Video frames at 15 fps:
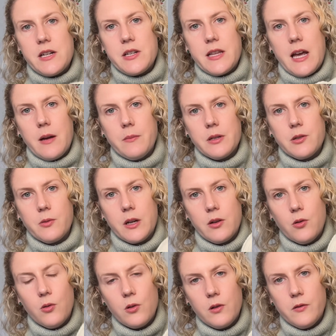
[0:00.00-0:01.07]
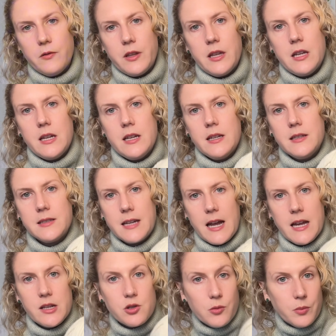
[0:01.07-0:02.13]
that between all of the
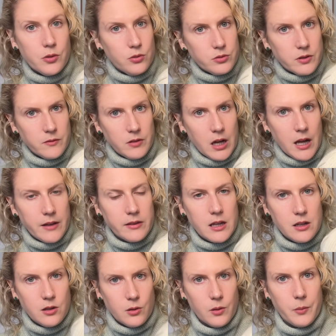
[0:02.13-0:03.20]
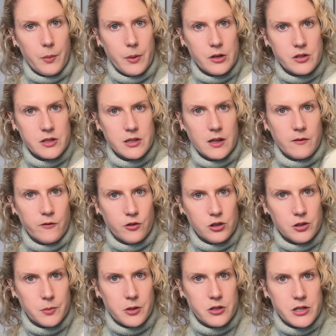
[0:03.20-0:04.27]
skeins or balls of yarn that you're purchasing for your
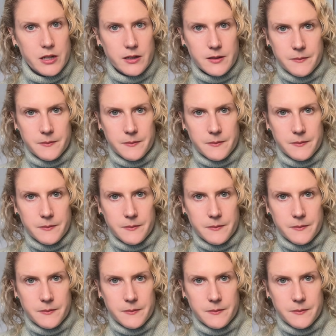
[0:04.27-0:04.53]
project.